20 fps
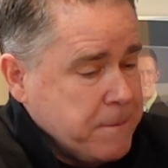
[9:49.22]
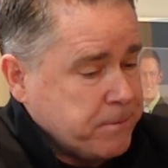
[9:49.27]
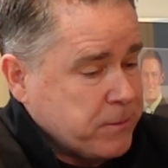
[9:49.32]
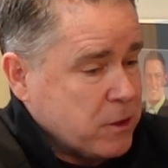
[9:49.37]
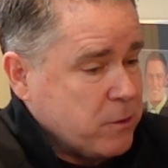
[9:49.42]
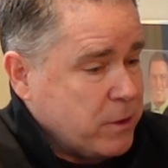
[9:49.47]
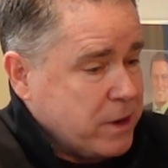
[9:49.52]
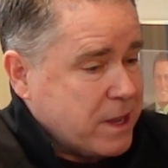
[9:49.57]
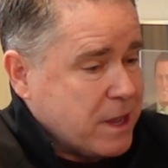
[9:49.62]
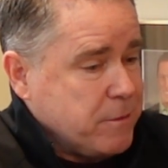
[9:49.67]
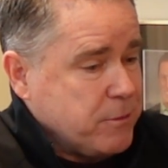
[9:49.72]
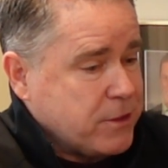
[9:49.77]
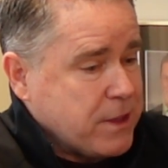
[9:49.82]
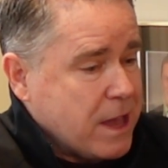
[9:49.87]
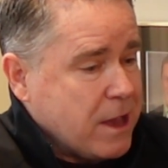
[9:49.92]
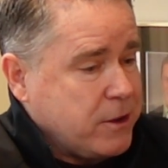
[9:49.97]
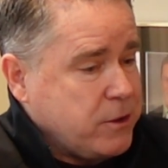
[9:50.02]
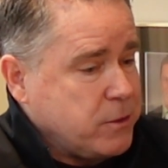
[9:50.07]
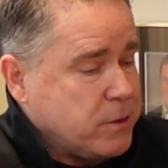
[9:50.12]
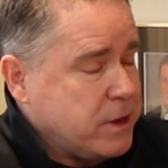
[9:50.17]
And when it comes
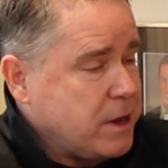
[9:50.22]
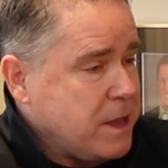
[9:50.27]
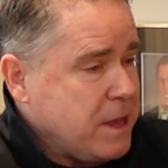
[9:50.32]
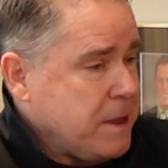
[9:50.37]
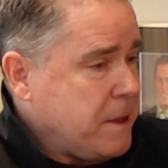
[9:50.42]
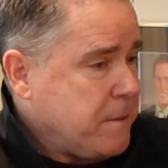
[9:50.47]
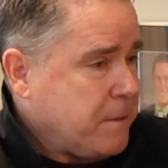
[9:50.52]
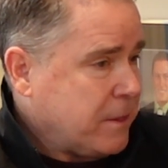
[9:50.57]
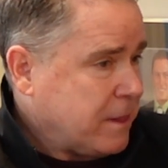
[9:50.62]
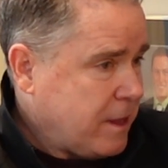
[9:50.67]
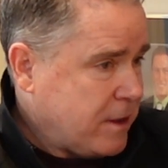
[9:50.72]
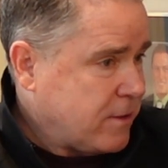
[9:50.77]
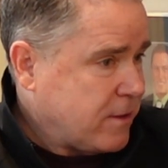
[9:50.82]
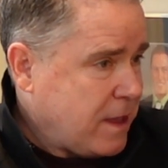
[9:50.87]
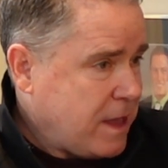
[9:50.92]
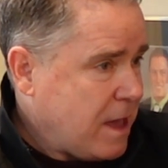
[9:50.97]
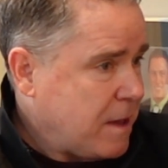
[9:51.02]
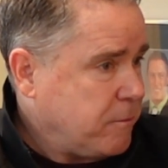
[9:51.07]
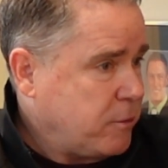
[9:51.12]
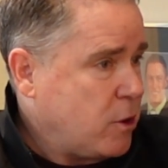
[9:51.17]
down to it, let's
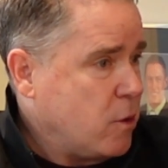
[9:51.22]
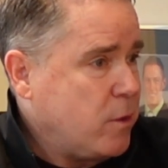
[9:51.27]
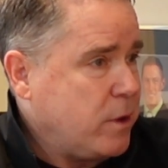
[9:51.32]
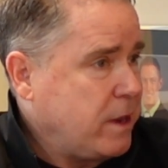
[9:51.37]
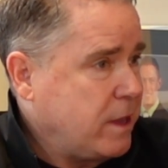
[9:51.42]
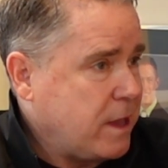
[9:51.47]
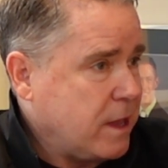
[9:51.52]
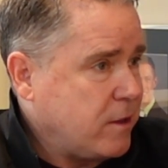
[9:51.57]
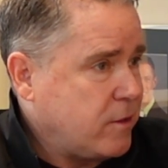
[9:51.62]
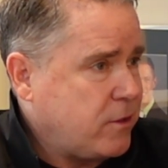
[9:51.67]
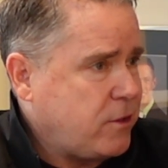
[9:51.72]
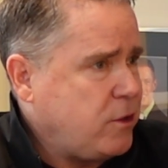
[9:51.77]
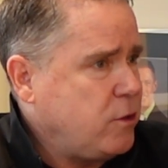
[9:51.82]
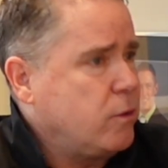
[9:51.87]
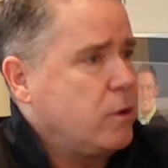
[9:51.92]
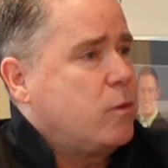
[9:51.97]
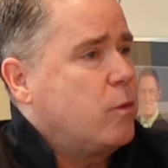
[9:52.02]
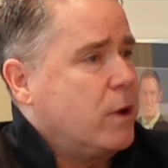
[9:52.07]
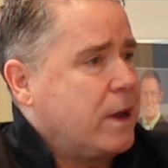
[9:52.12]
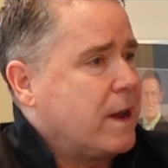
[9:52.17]
say I'm going against
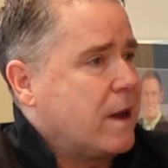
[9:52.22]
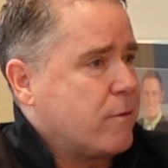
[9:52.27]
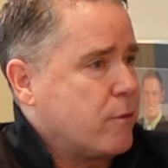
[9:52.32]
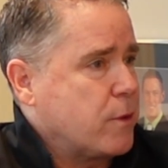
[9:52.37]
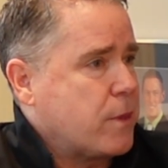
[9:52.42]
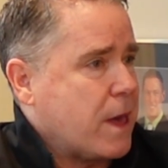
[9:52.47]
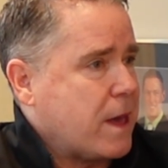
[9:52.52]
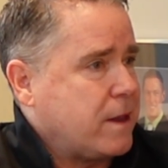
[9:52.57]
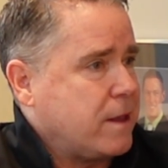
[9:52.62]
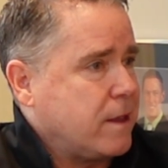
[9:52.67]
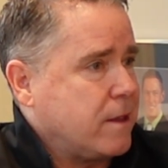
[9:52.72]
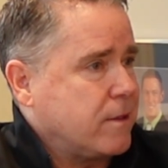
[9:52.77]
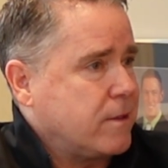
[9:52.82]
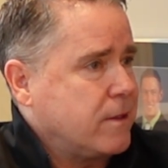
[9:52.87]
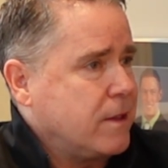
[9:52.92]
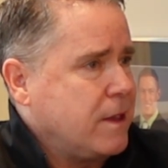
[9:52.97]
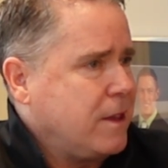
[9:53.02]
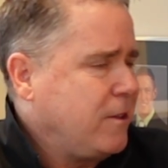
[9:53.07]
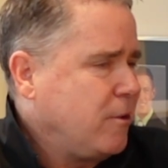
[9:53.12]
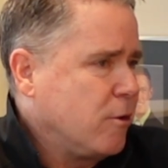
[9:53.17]
you in whatever that
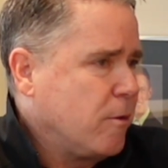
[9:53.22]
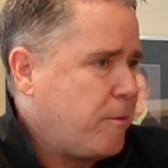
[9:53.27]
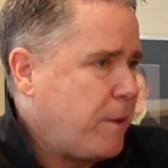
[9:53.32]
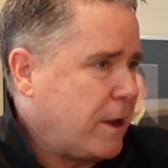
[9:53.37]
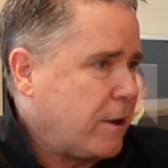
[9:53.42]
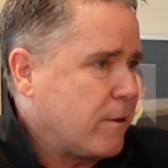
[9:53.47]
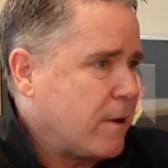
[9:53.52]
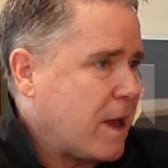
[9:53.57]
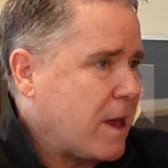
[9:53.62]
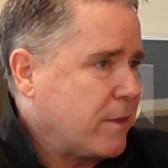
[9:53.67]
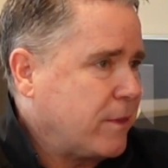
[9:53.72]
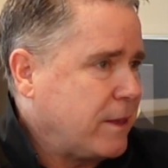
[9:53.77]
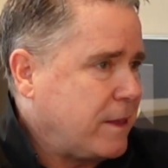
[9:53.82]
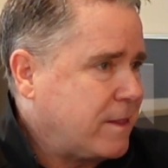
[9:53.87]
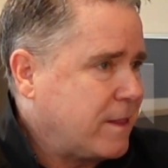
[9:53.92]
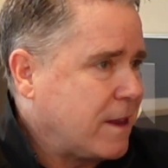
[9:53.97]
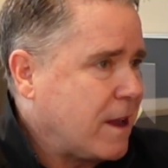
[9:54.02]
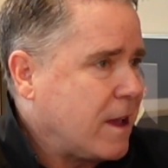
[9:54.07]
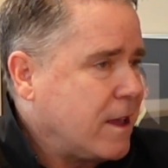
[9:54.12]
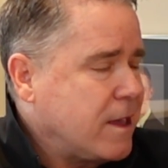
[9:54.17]
is. You're a better
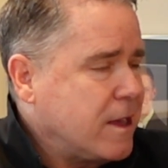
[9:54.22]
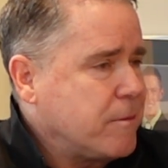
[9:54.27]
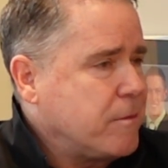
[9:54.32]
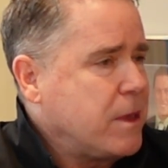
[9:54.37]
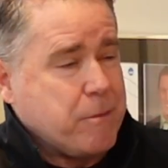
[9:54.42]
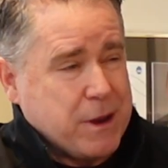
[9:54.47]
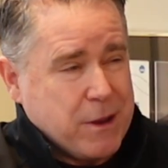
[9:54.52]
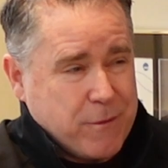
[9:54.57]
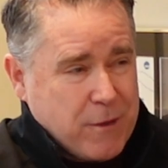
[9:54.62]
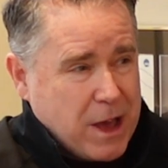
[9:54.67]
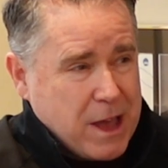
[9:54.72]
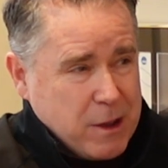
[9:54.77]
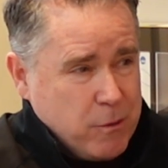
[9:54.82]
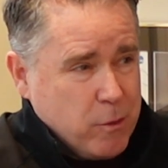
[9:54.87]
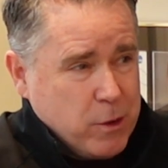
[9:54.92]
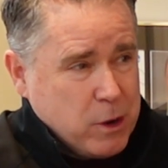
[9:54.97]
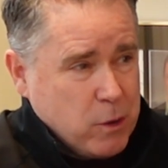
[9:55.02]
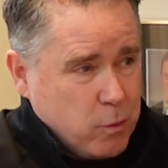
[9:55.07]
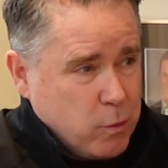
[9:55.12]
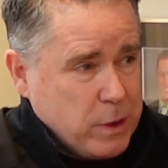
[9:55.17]
athlete than I am. But if I
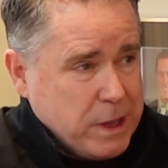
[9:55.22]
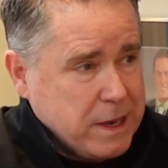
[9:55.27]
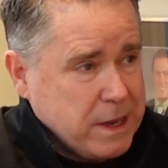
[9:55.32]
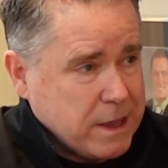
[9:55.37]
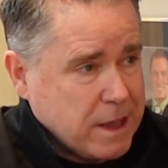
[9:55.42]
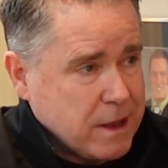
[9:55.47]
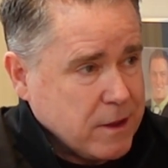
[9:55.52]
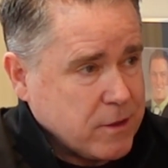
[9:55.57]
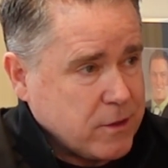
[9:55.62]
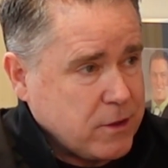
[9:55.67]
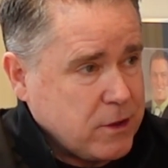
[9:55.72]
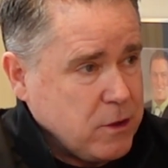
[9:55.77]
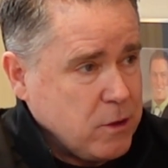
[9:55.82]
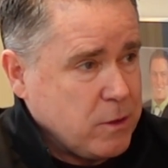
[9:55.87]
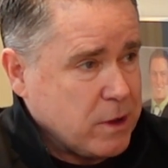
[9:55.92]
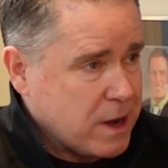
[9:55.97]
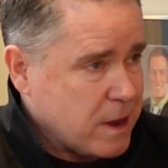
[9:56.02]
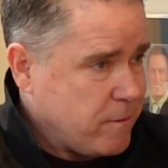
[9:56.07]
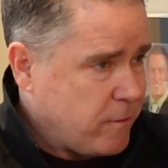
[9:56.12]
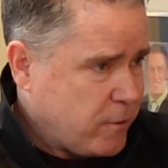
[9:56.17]
want to win against
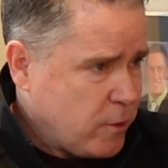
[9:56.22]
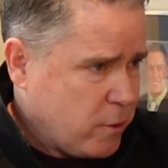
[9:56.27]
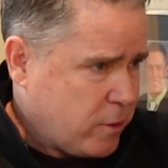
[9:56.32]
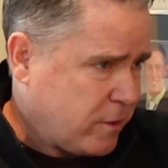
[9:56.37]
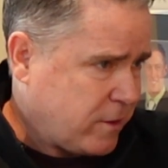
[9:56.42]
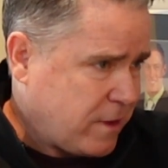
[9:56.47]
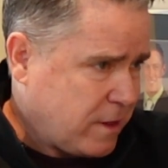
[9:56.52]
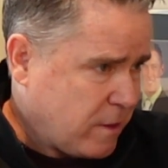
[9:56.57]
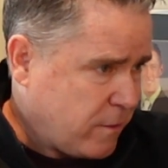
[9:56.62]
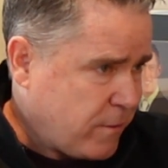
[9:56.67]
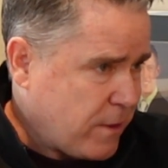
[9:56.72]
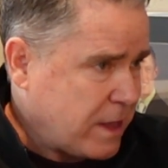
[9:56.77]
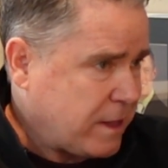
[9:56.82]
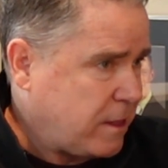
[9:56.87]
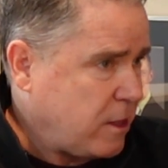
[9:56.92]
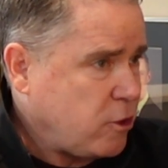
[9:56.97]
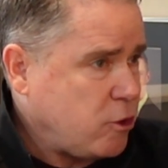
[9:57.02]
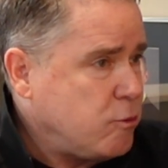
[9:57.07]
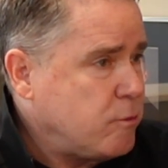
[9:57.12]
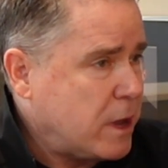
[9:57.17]
you and I'm focused on the fact
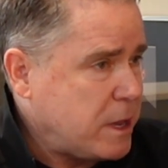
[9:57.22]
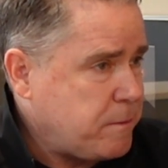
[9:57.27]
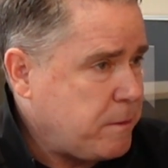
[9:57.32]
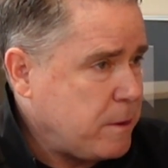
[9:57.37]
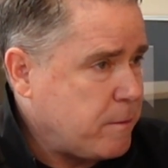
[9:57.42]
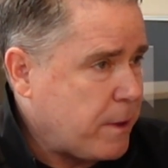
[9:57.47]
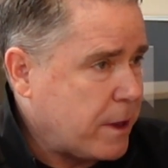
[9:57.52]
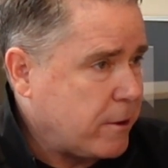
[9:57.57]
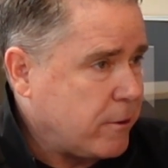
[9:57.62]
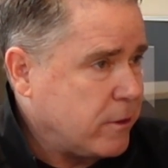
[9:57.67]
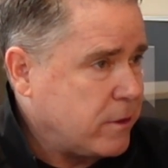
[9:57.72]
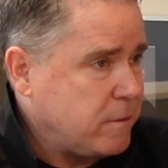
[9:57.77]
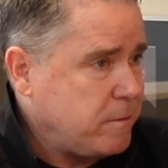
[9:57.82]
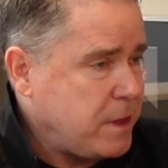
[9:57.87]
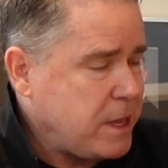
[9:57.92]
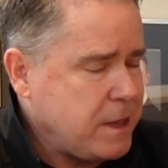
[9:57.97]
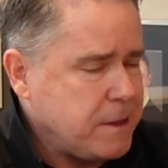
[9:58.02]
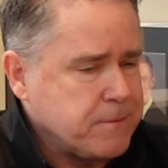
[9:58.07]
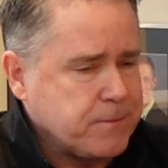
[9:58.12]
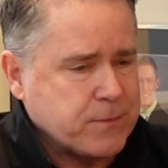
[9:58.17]
that you might be better than
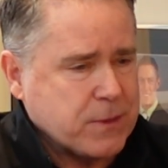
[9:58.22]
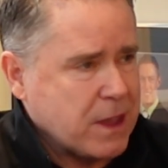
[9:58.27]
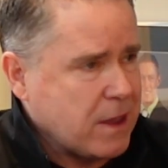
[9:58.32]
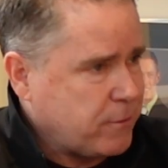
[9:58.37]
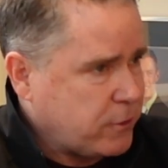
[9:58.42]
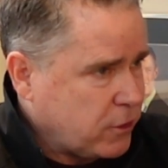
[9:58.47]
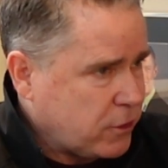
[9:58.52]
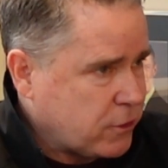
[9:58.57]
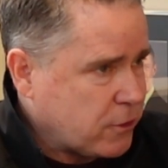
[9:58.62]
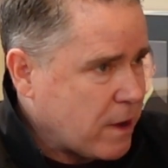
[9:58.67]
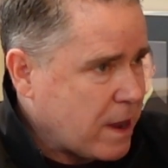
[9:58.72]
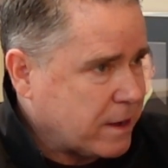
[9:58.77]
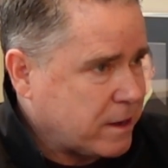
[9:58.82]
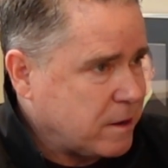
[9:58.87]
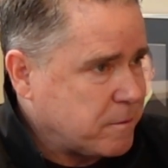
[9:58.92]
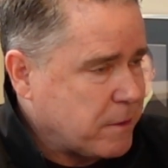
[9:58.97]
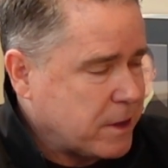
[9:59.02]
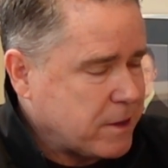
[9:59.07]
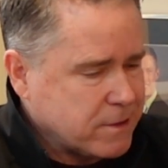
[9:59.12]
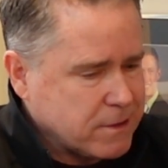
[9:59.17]
me, I've
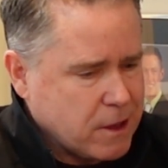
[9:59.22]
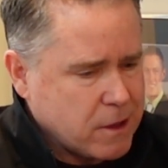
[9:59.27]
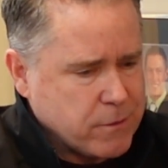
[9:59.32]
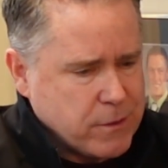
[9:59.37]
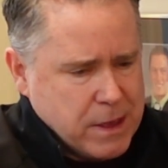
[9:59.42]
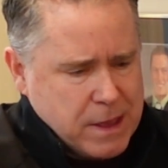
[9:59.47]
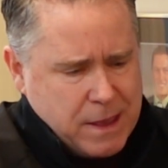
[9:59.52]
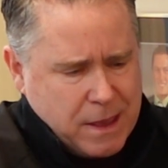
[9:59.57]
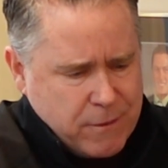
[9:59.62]
distracted myself.